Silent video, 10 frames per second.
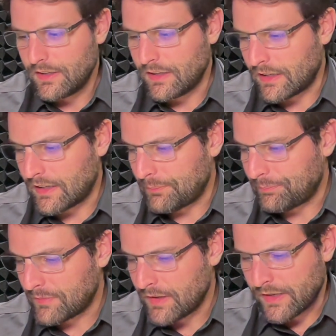
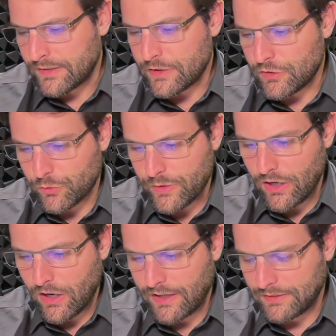Continued to read
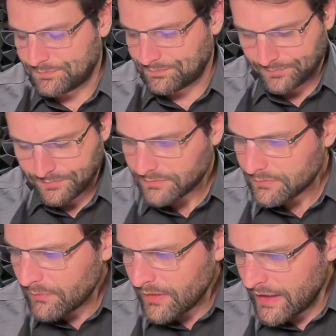on,
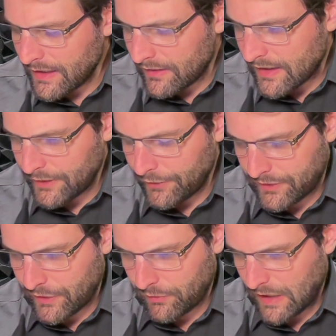and I had to look
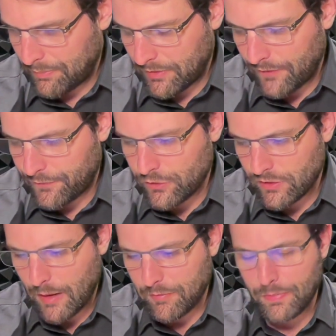this one up a few
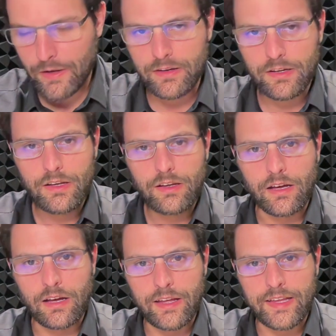times, but
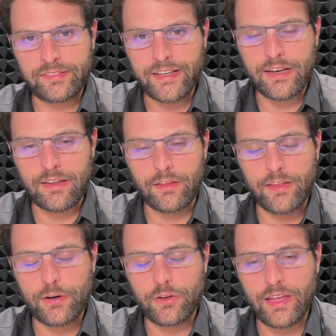it stated in the
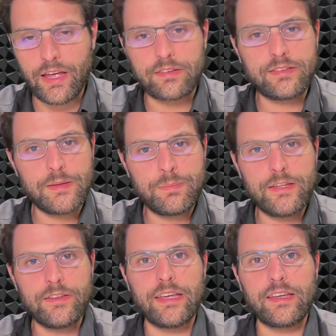letter that
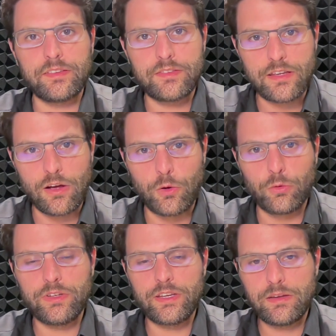TP-Link is the
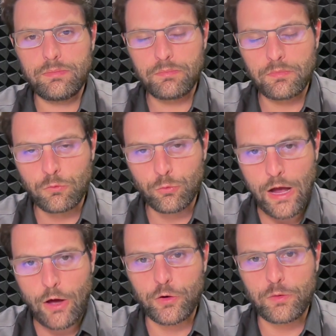only
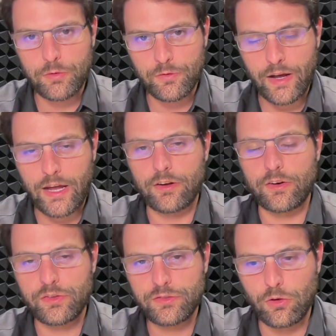router
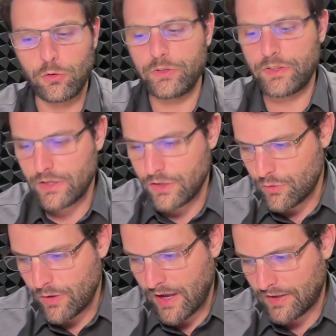provider sold in the
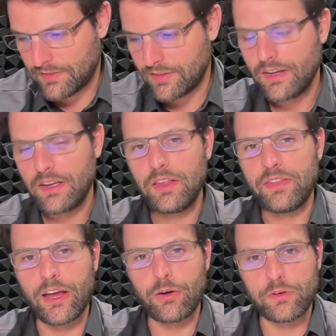U.S.
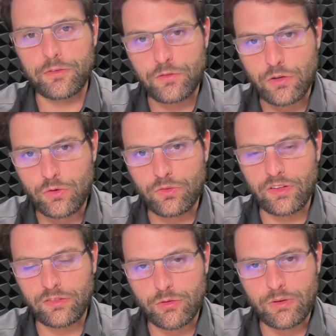that
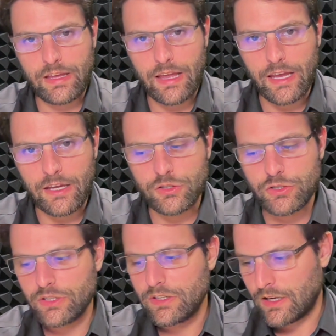refuses to
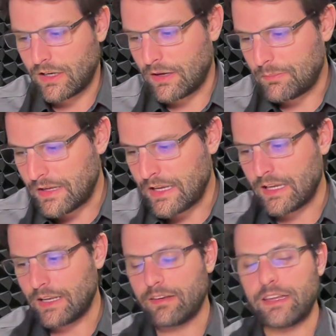engage
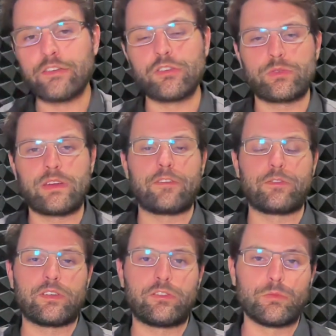in industry
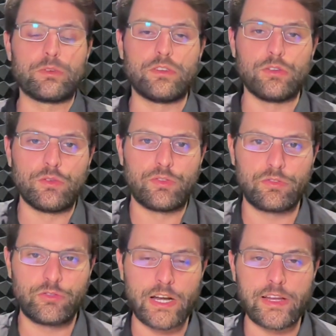efforts to
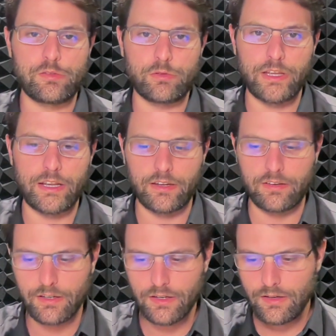reduce
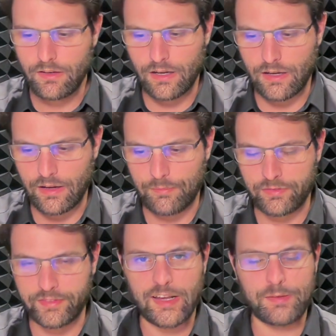Chinese-related
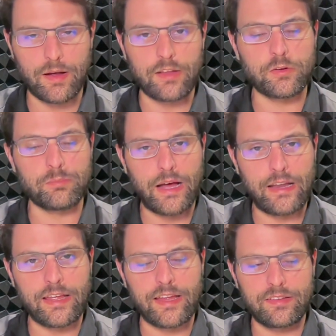state-sponsored
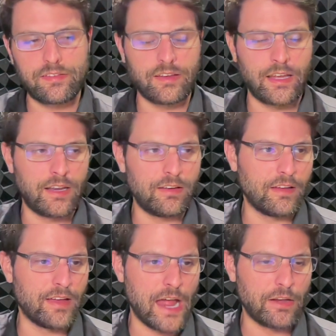botnets, and
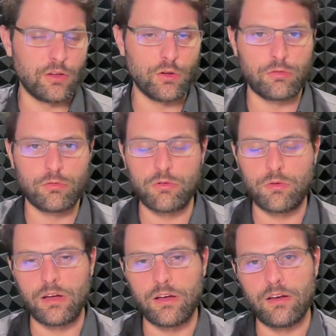had to go
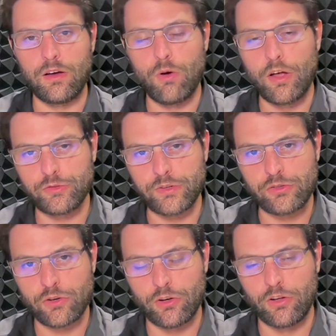through a Wall Street
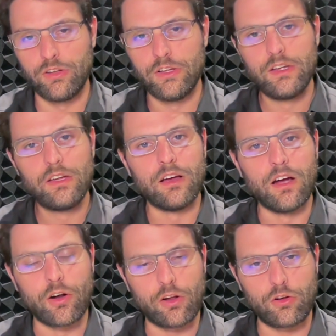Journal
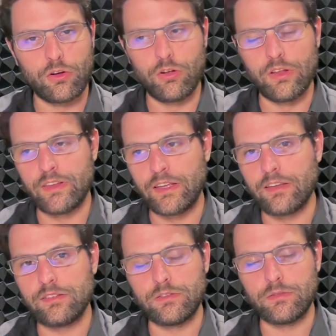article and then
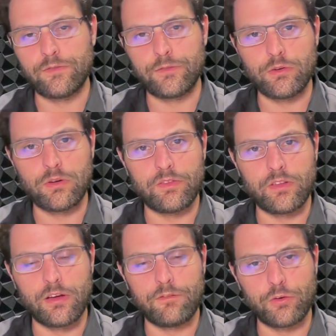into a few of
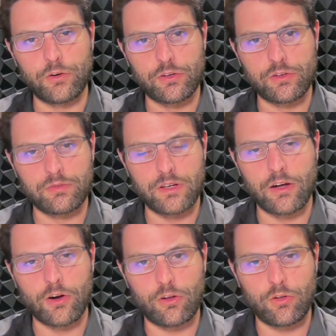the footer
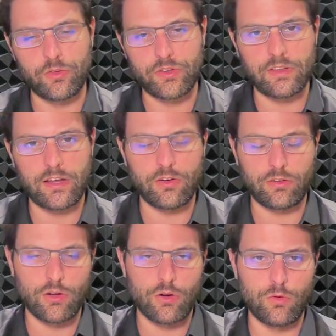articles in there to
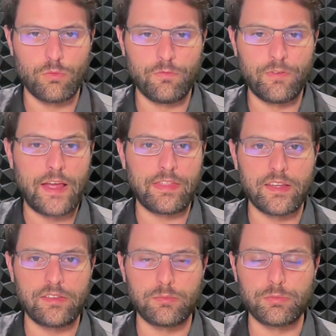go find
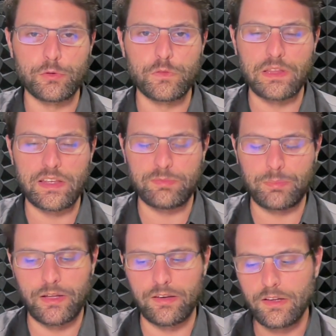this and prove this.
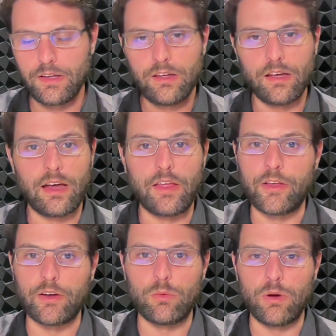But
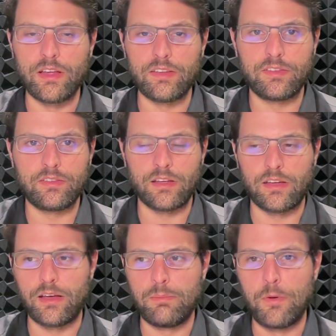there it was,
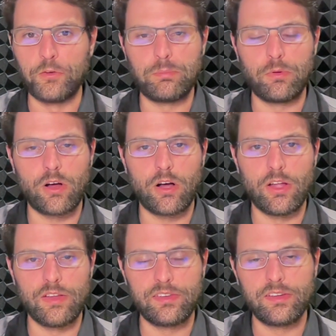multiple
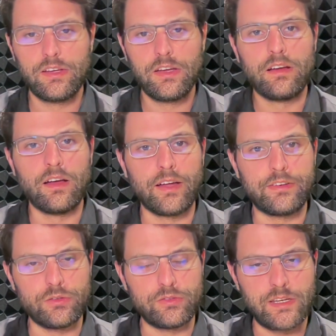calls
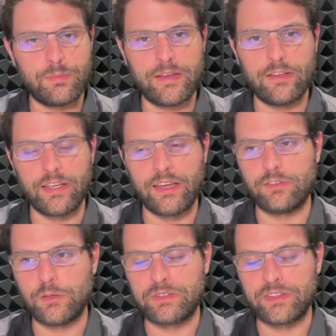to
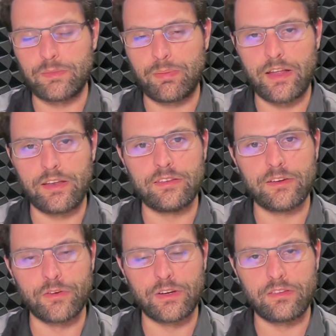TP-Link to participate in
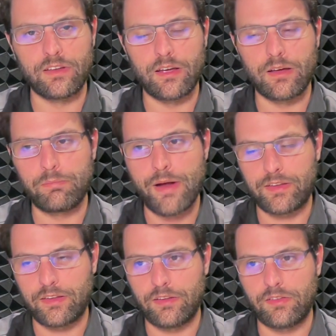different
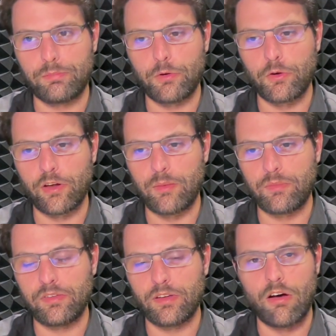practices and
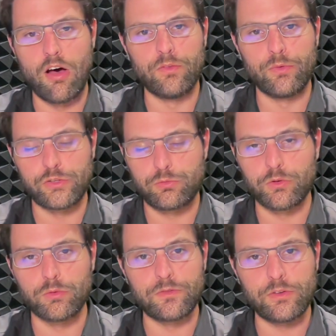programs, all of which
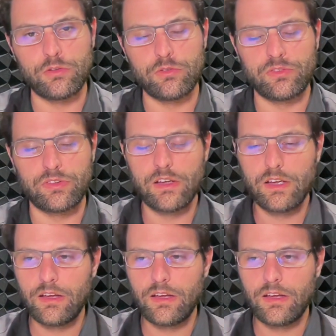were refused.